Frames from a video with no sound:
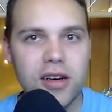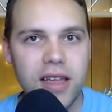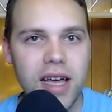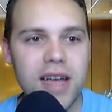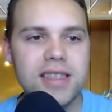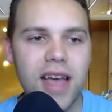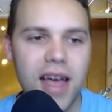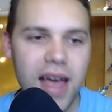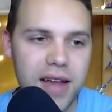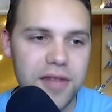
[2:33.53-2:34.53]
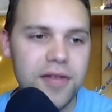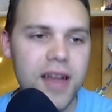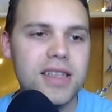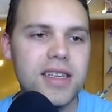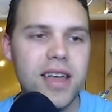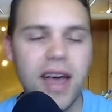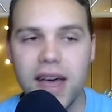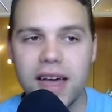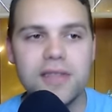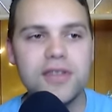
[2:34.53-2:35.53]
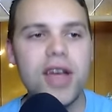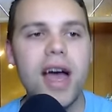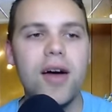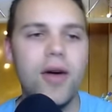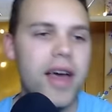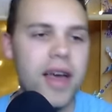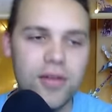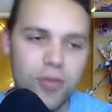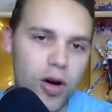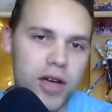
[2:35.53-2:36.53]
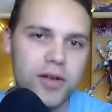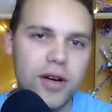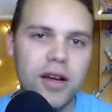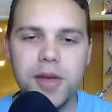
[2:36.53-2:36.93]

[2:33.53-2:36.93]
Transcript: Yes, ahead of Venti, ahead of Xiao, ahead of Wanderer,